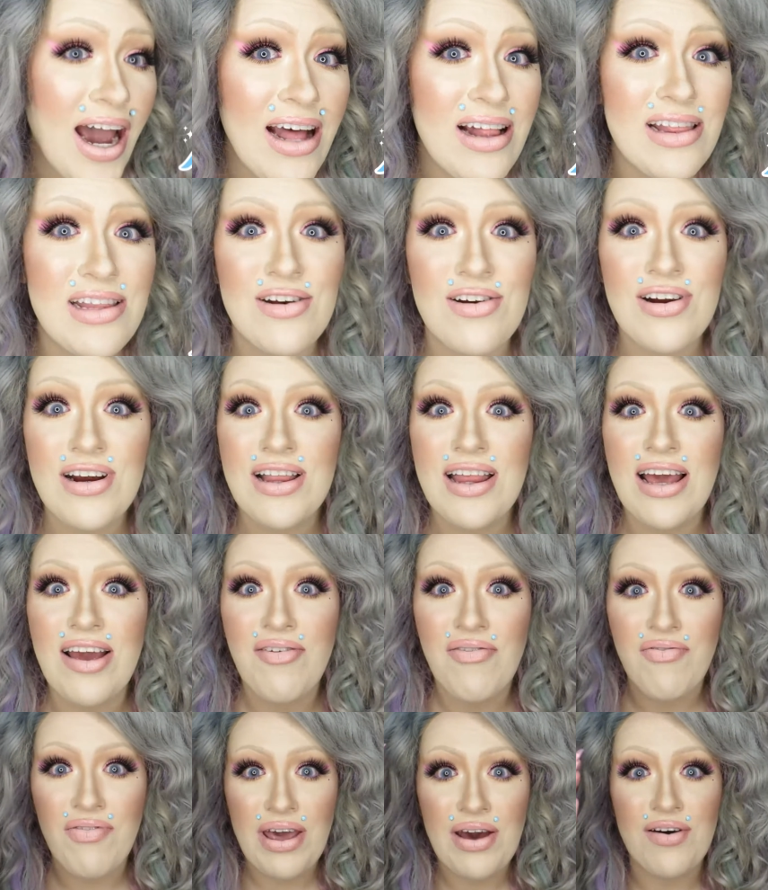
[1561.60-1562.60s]
I literally
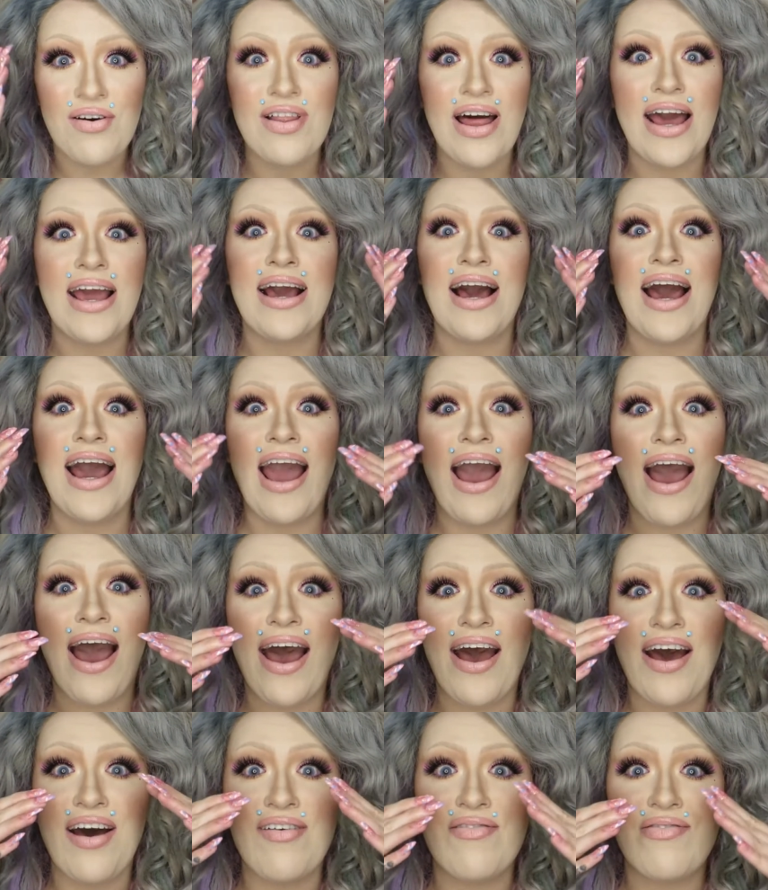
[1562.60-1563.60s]
feel like I
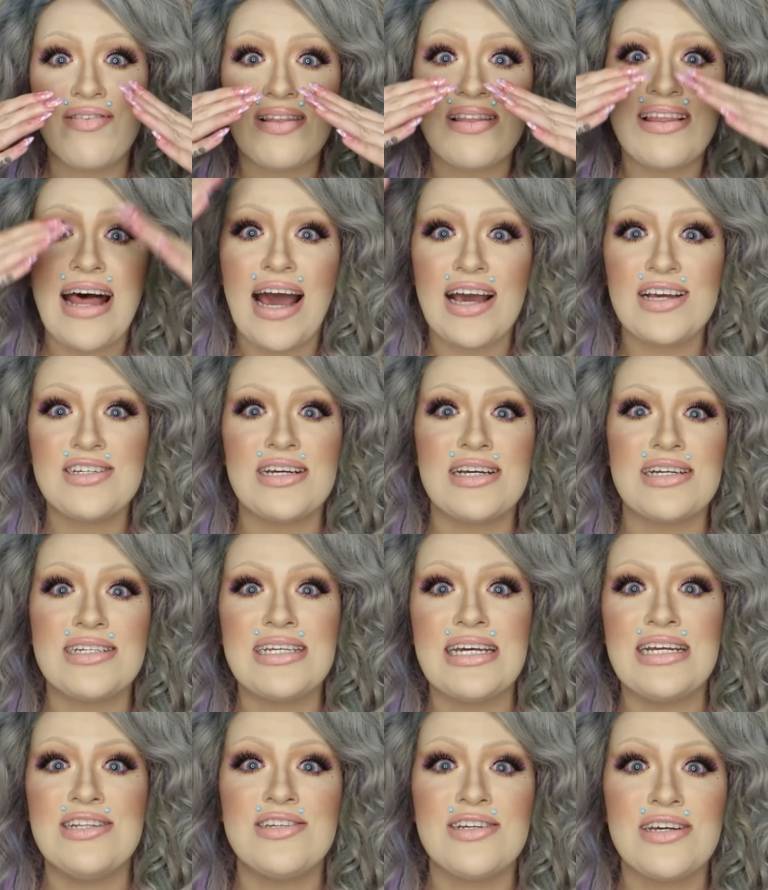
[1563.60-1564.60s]
have lash
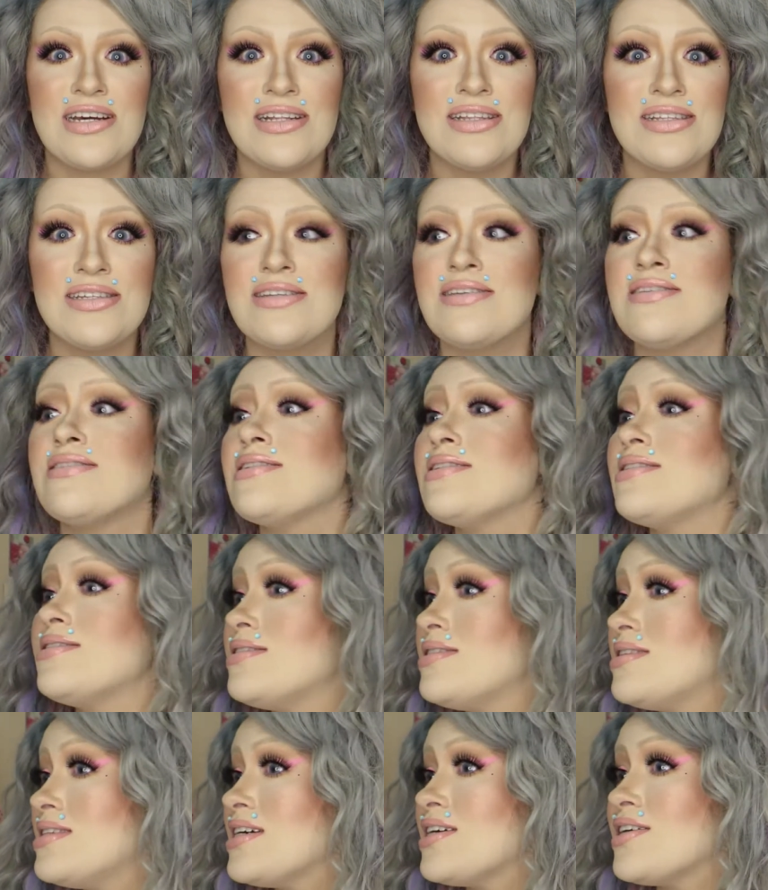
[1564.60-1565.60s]
extensions.
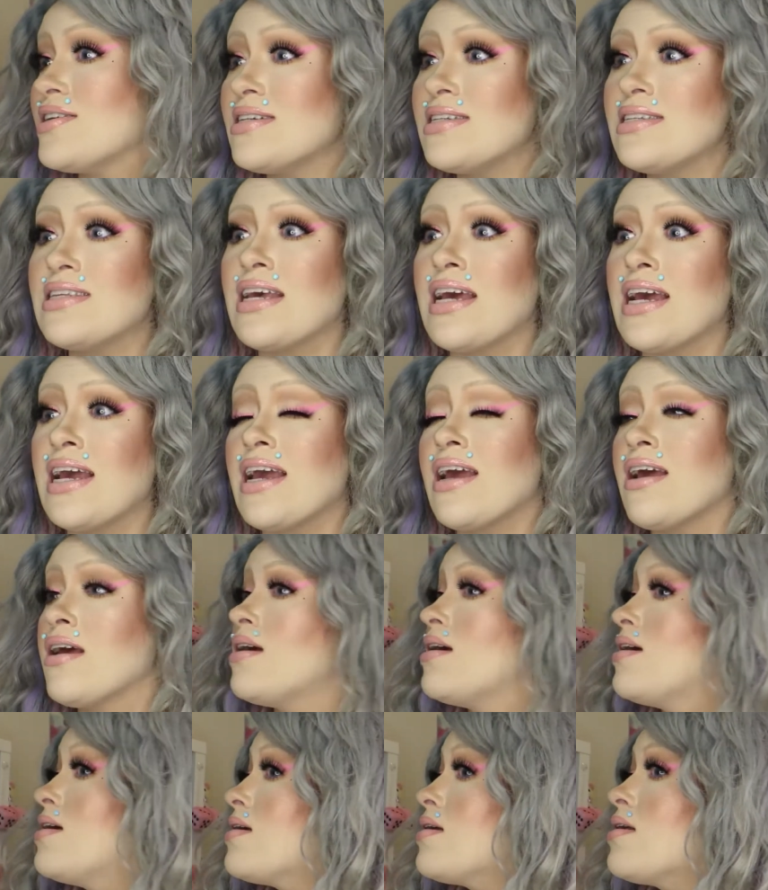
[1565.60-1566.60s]
Seriously.
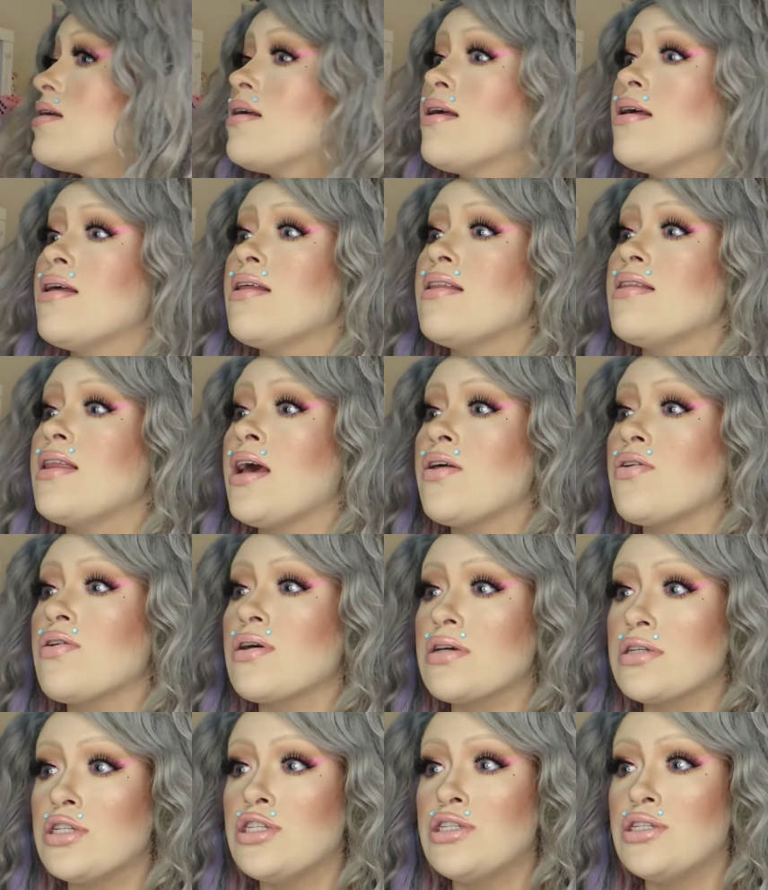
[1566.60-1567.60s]
They
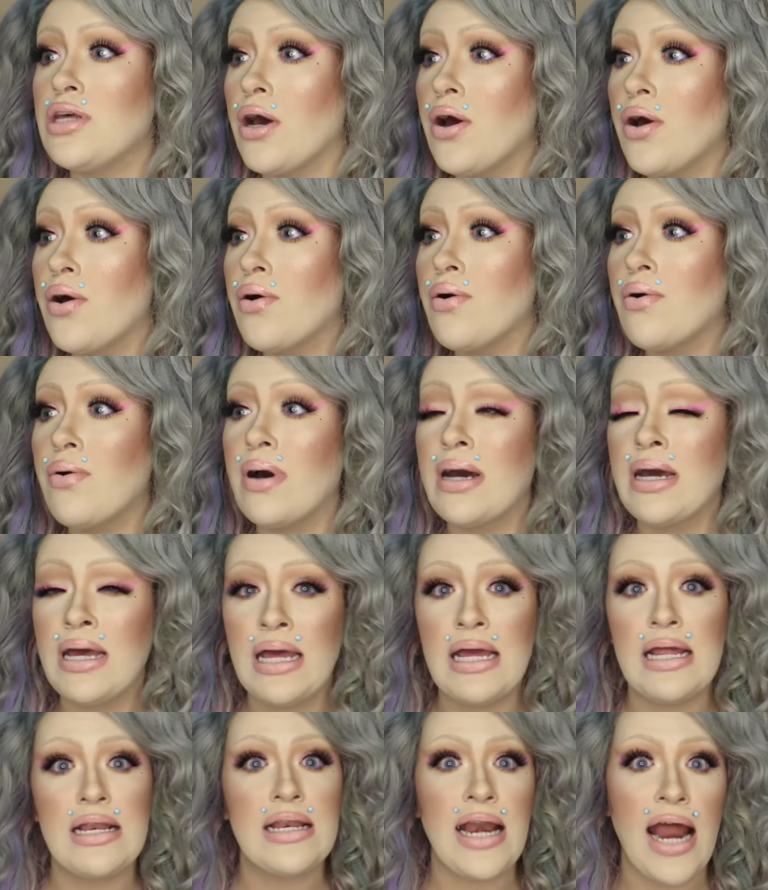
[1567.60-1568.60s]
look so
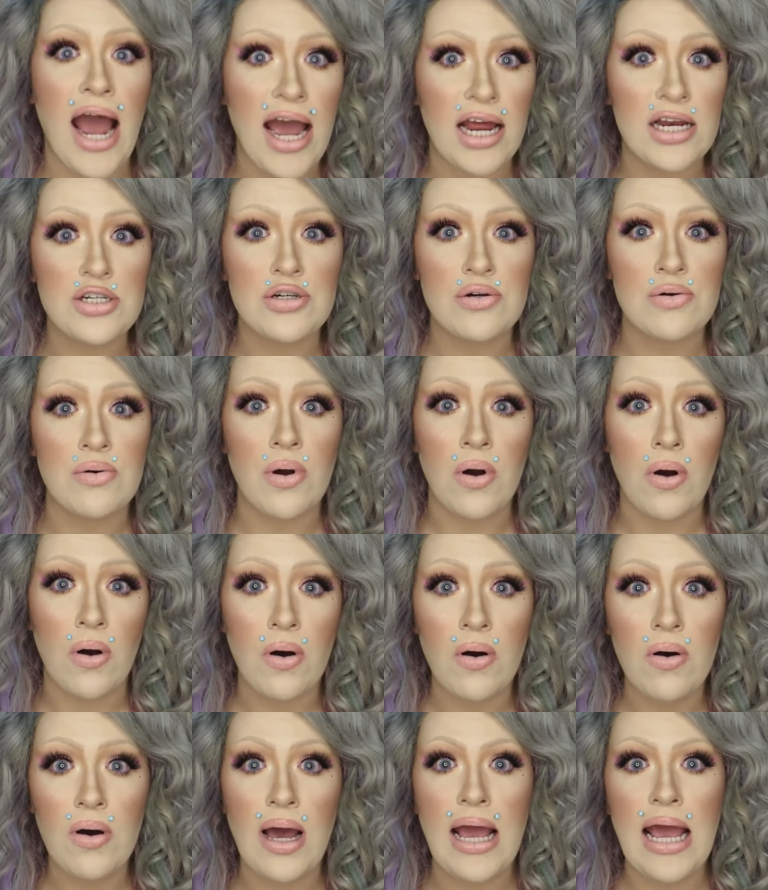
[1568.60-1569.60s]

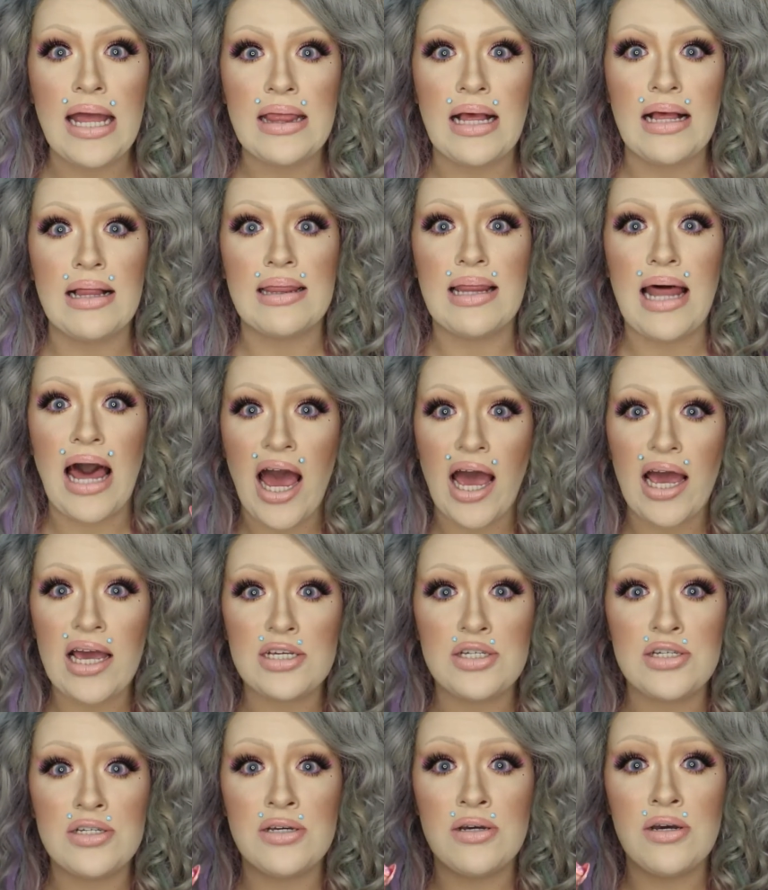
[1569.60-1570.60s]
natural, and the
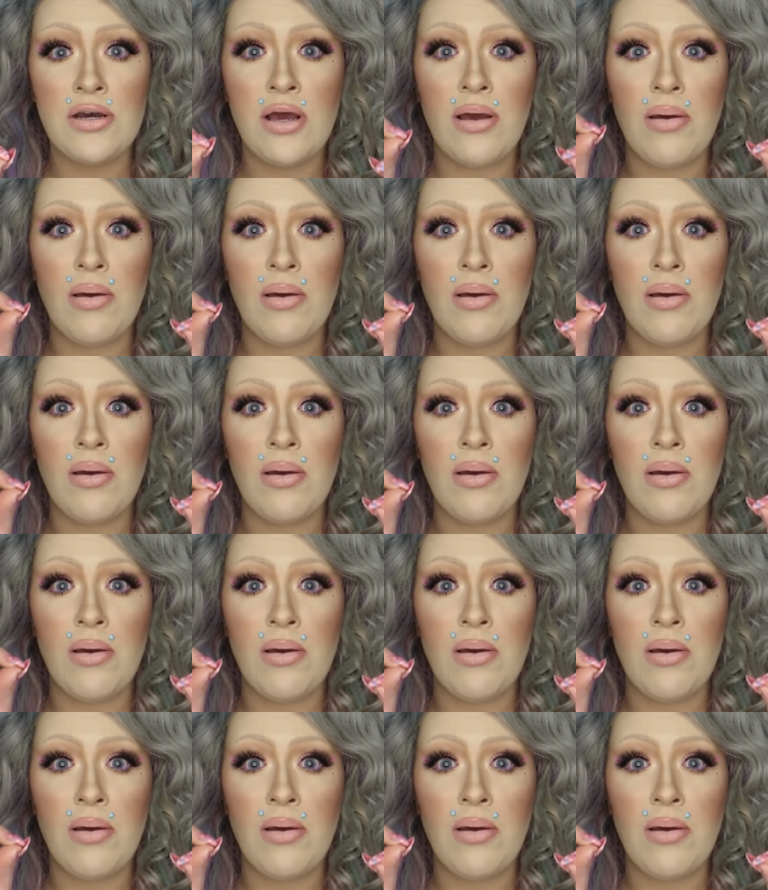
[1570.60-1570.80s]
lash